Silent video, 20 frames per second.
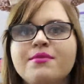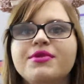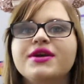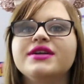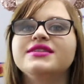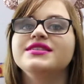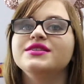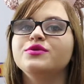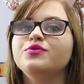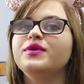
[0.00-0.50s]

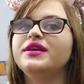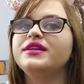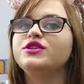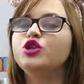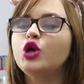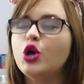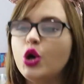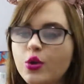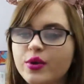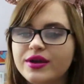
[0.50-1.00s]
because it would be
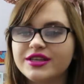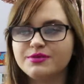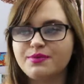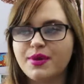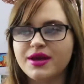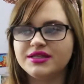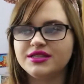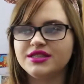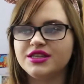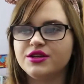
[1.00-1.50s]
too
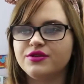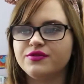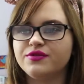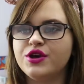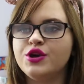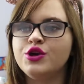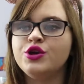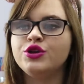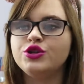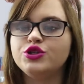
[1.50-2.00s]

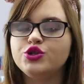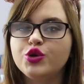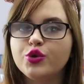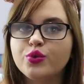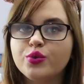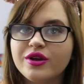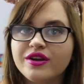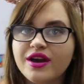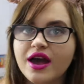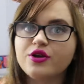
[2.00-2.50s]
expensive
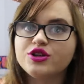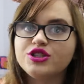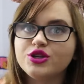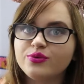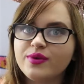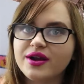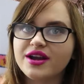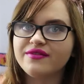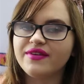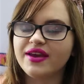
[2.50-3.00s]

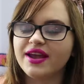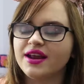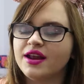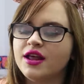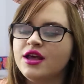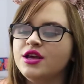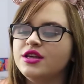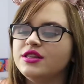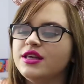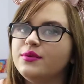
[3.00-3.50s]
to renovate.
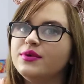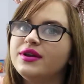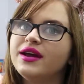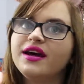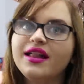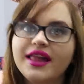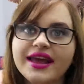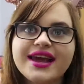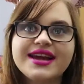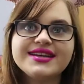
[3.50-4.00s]
They would,
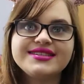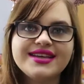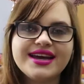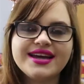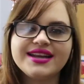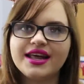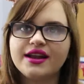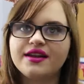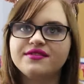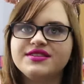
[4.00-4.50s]
like I
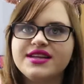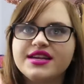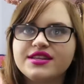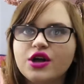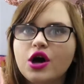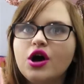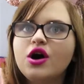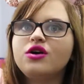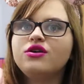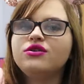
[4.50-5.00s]
said, they'd have to take
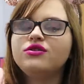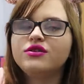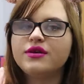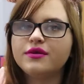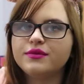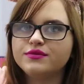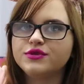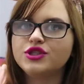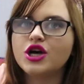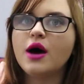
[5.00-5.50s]
the
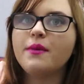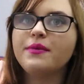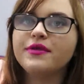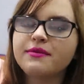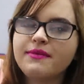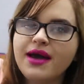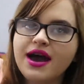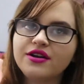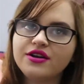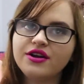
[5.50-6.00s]
whole top of
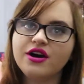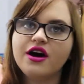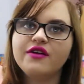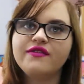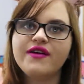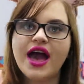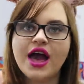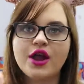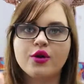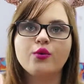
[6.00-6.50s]
the mountain
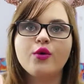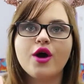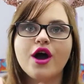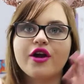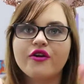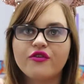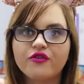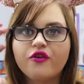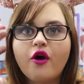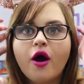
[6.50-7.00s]
off and
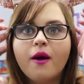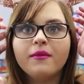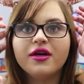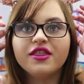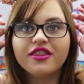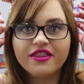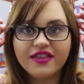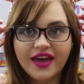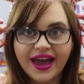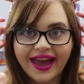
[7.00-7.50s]
work from
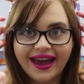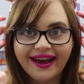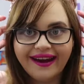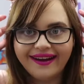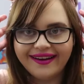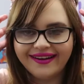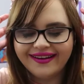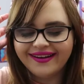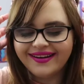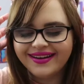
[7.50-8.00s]

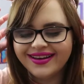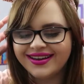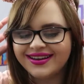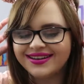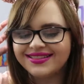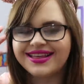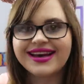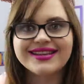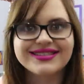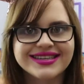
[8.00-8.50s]
there.
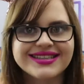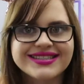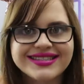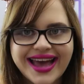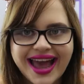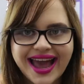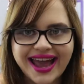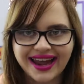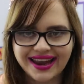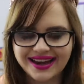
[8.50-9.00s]
That's
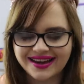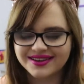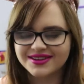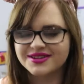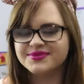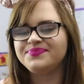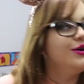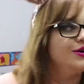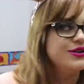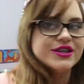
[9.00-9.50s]
insane.
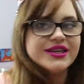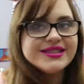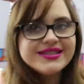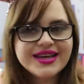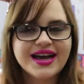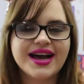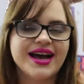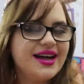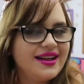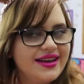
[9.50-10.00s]
So that's
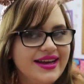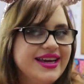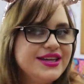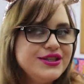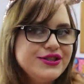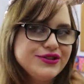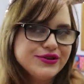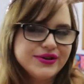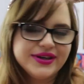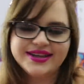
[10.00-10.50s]

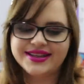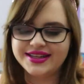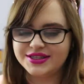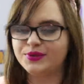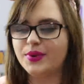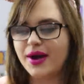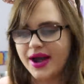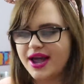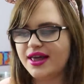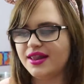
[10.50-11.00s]
history, and
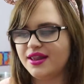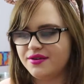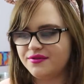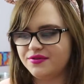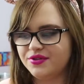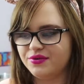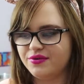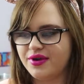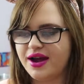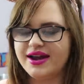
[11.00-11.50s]
that's why I
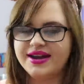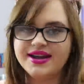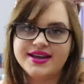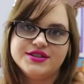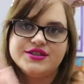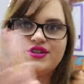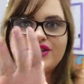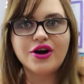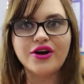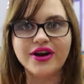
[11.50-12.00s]
love the ride
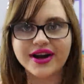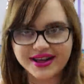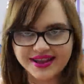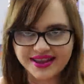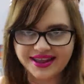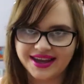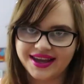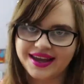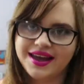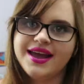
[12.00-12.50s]

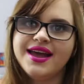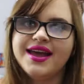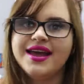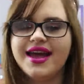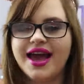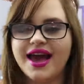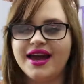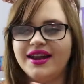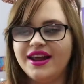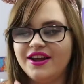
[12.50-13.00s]
historically
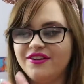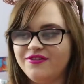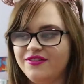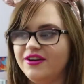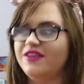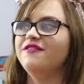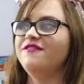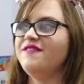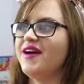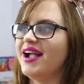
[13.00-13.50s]
and like
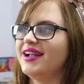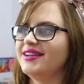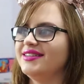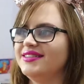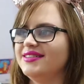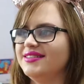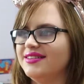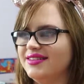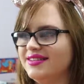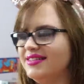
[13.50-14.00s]
fun
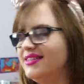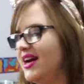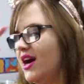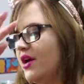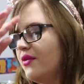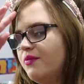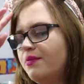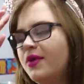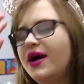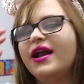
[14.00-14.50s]
facts and
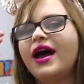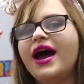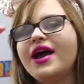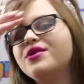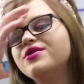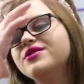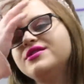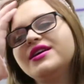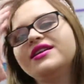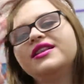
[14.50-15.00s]
stuff. But
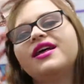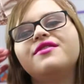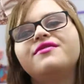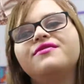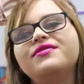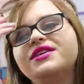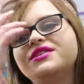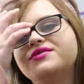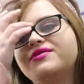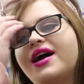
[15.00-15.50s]
I also
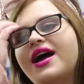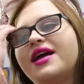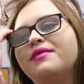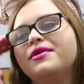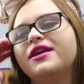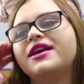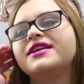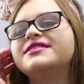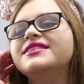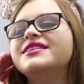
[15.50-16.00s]
love this ride
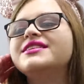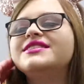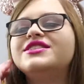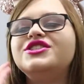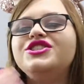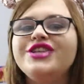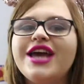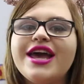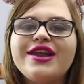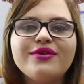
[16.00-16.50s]
because it is
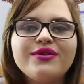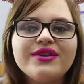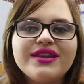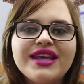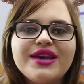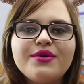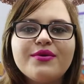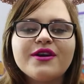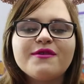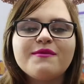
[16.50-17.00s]

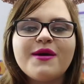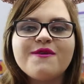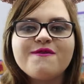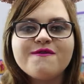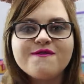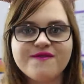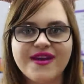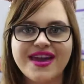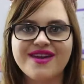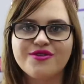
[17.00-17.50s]
genuinely one of my
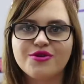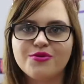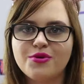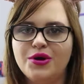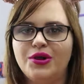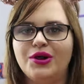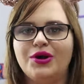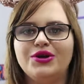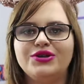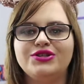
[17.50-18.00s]
favorite
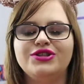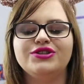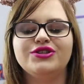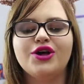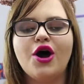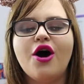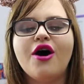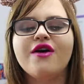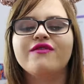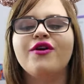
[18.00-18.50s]
roller coasters
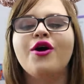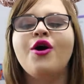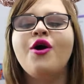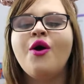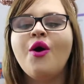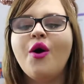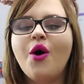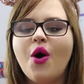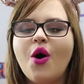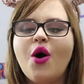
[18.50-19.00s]
of
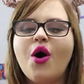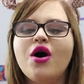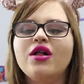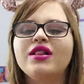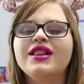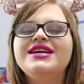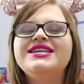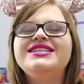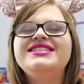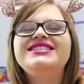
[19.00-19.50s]

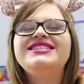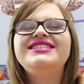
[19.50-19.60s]
all